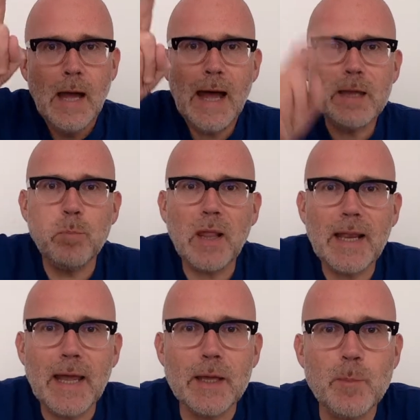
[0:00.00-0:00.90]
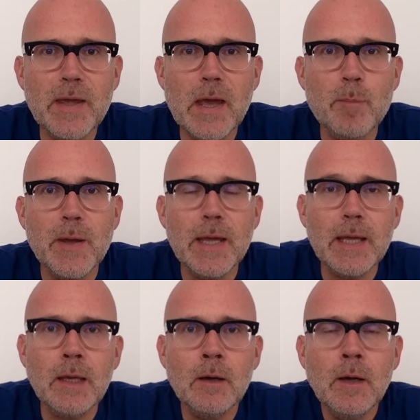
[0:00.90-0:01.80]
Hey Planet
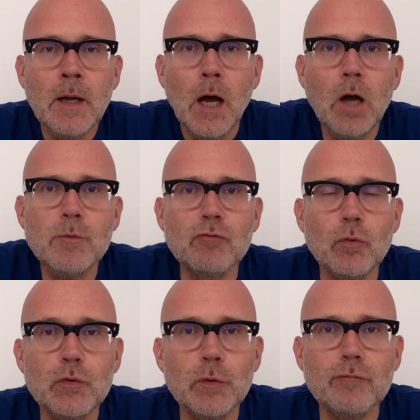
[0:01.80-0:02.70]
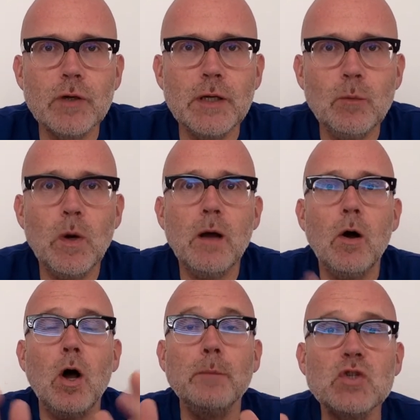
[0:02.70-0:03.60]
APMP, hope you're all doing really
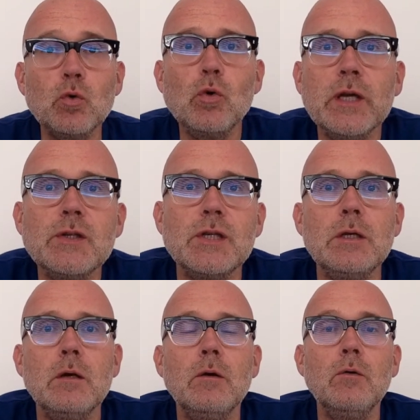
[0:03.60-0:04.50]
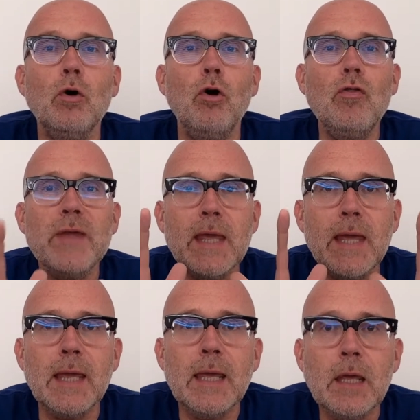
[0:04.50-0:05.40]
well. I'm talking to you on the
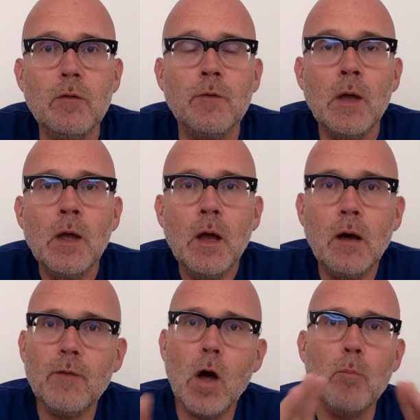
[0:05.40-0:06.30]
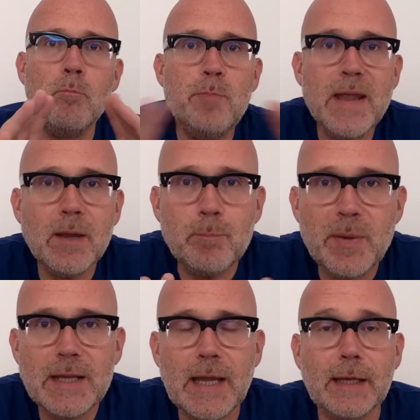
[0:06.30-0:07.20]
eve of our big
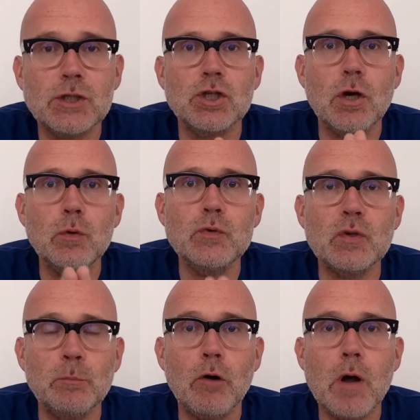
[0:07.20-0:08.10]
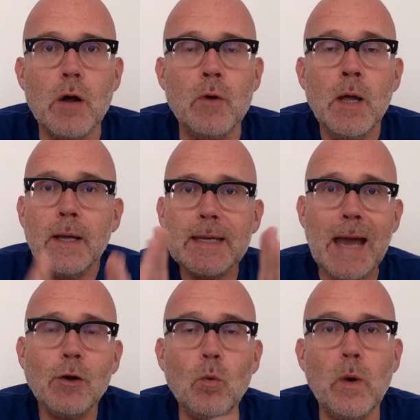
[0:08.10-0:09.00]
BIDx show tomorrow.
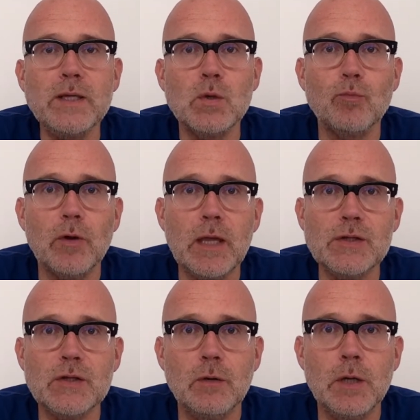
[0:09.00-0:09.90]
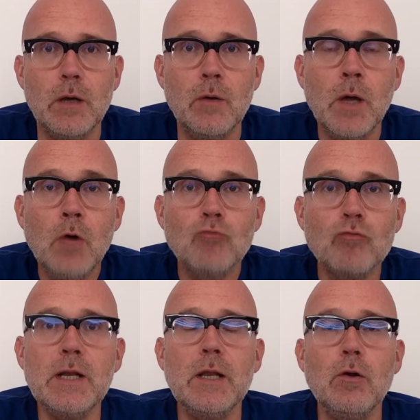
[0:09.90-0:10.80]
Cannot wait to bring it to you.
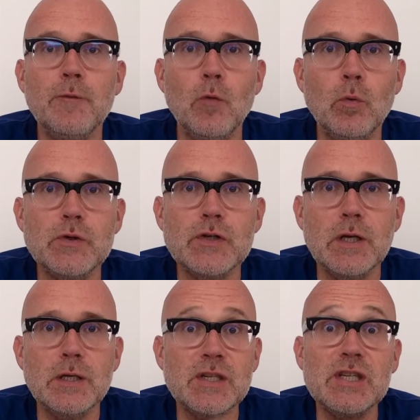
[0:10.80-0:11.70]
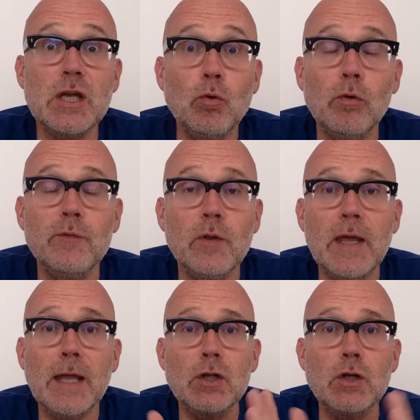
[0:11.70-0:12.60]
Really look forward to seeing all of you
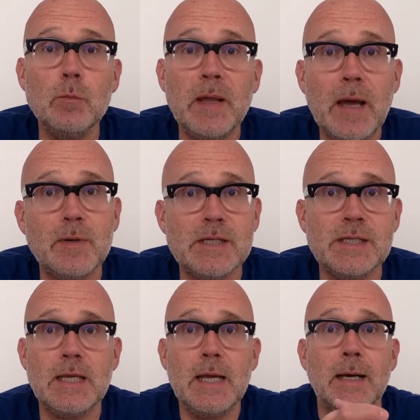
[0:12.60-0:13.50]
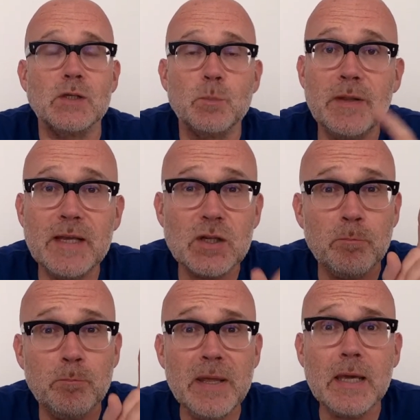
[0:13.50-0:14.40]
then and you being able to see us. But there's
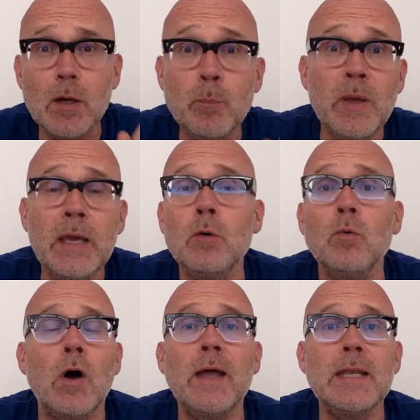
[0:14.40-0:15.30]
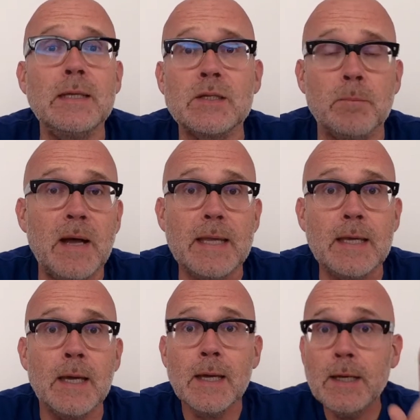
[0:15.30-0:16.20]
a big appeal that I need to
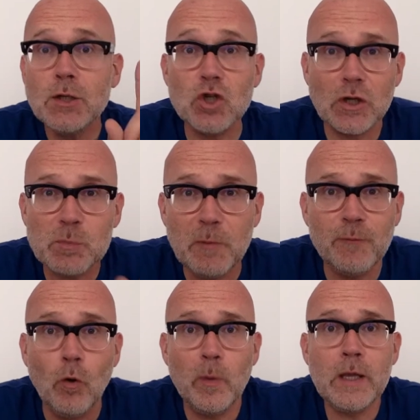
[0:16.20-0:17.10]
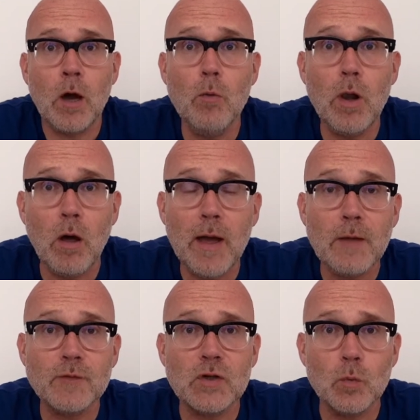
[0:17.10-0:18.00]
make just before we go
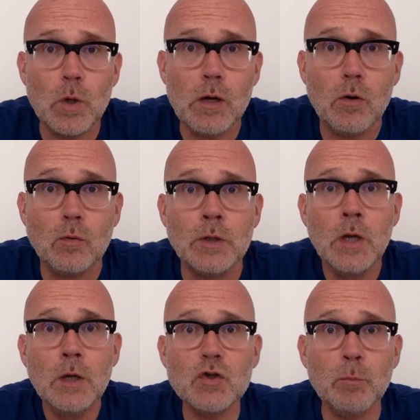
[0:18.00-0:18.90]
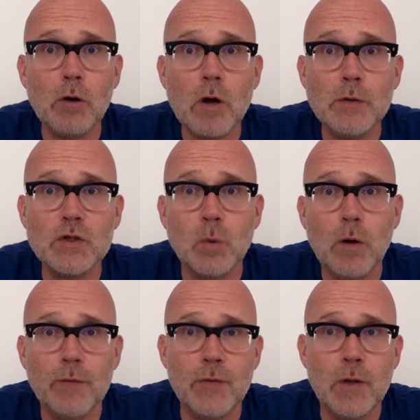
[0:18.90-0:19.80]
live to the world tomorrow at
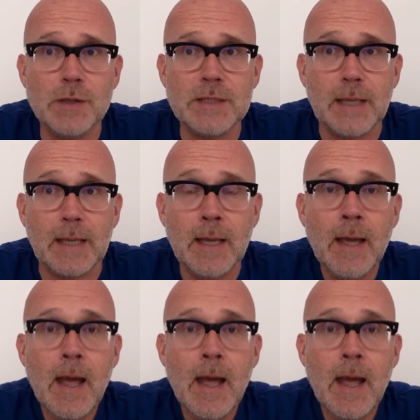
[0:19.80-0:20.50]
12:30.